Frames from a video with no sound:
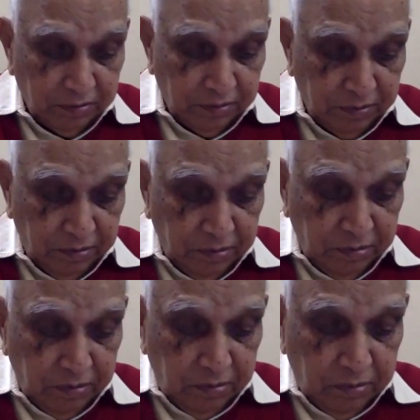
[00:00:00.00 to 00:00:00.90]

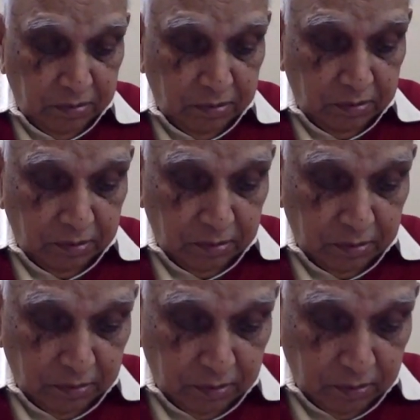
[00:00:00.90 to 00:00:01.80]

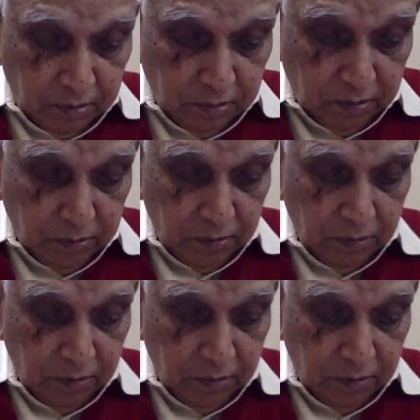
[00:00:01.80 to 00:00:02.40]
Nobody speaks.